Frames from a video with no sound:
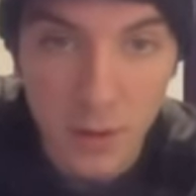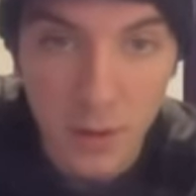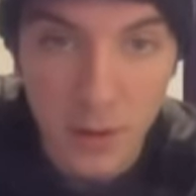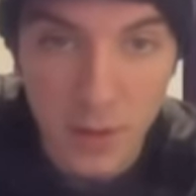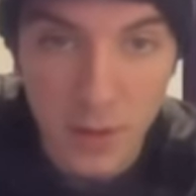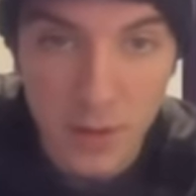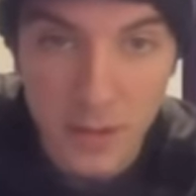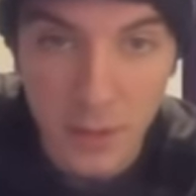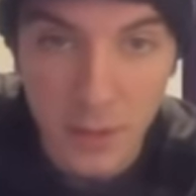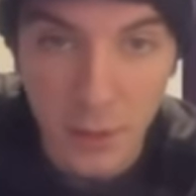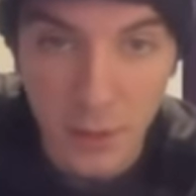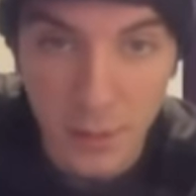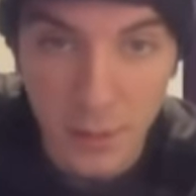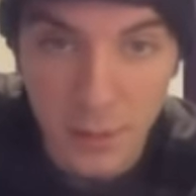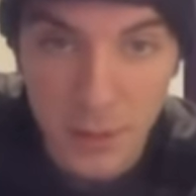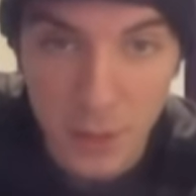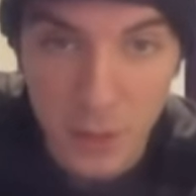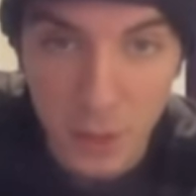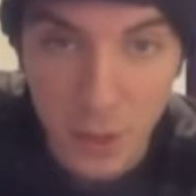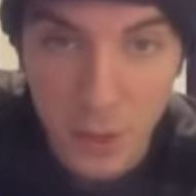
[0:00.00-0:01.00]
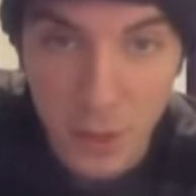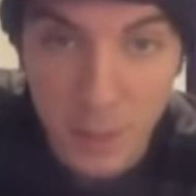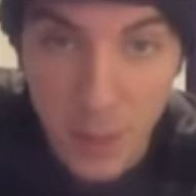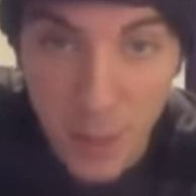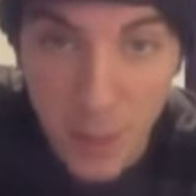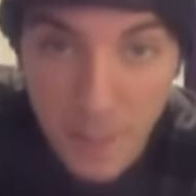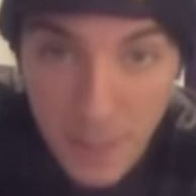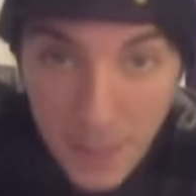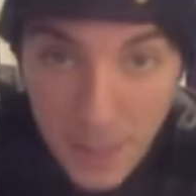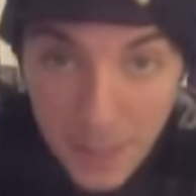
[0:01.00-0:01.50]
It's going between
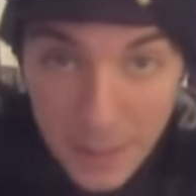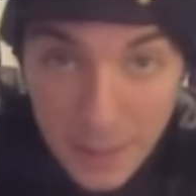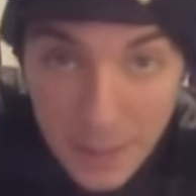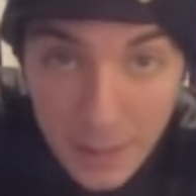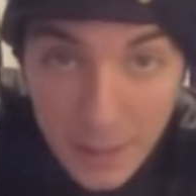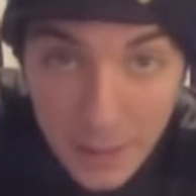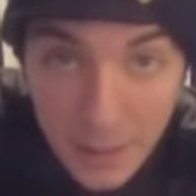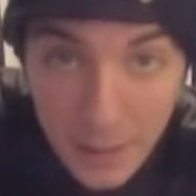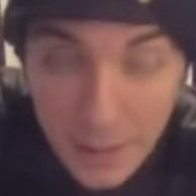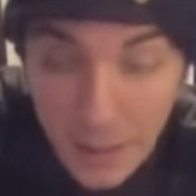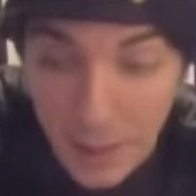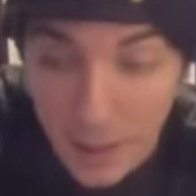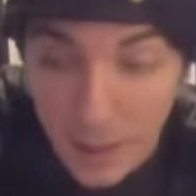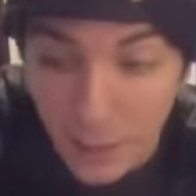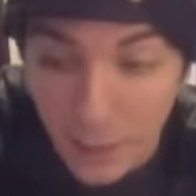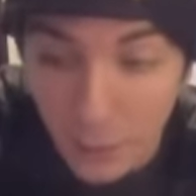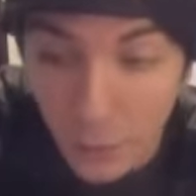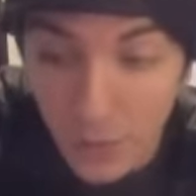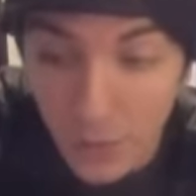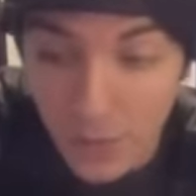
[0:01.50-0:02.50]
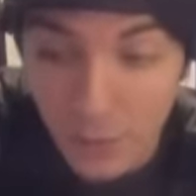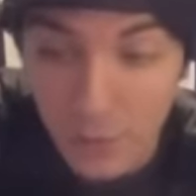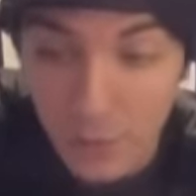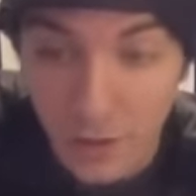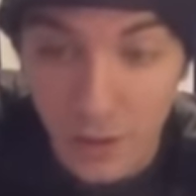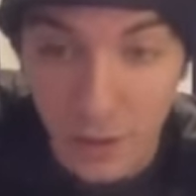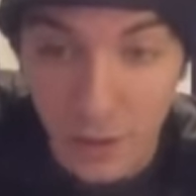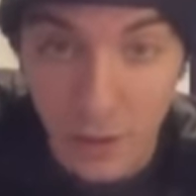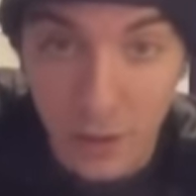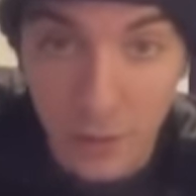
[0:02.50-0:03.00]
my pinky and ring
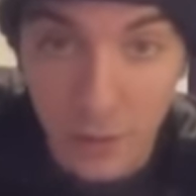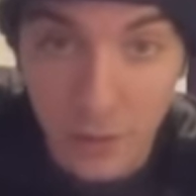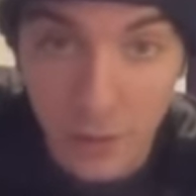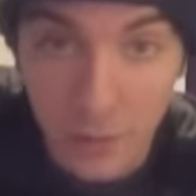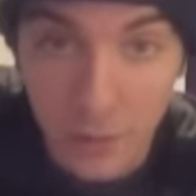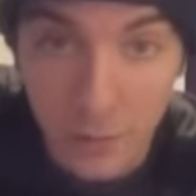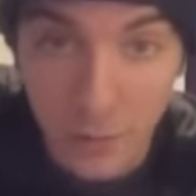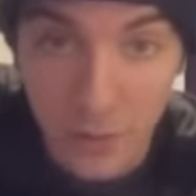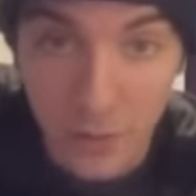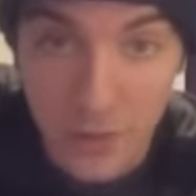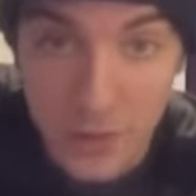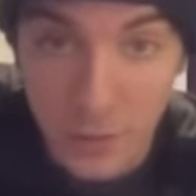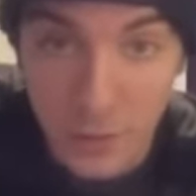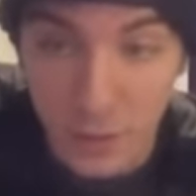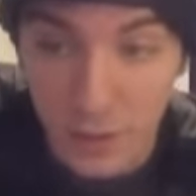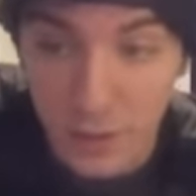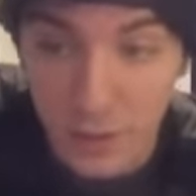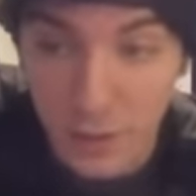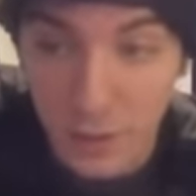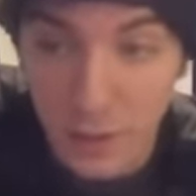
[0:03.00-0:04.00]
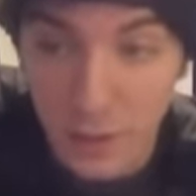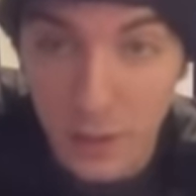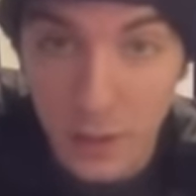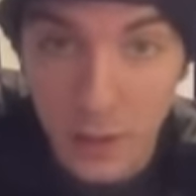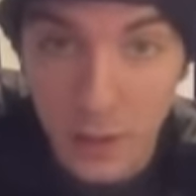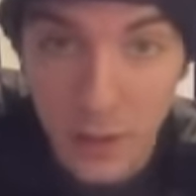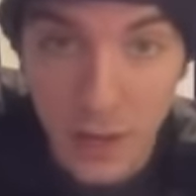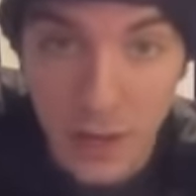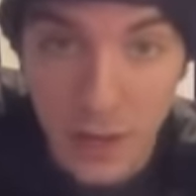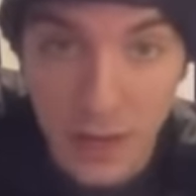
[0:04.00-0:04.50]
finger for this one,
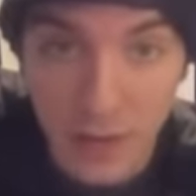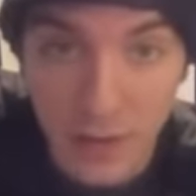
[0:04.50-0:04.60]
and